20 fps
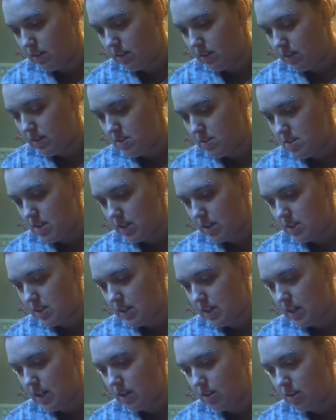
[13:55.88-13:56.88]

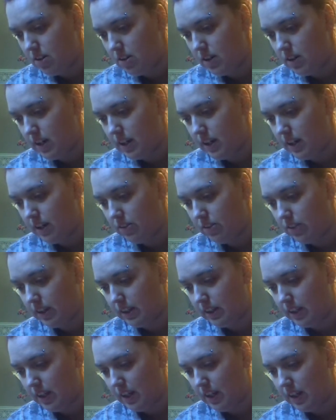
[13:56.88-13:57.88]
16 cooking, yes, I
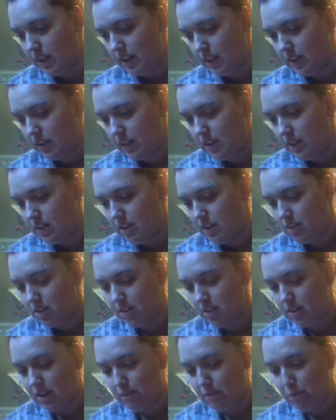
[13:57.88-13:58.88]
need
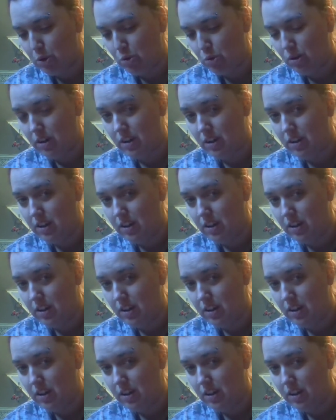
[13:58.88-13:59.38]
cooking more.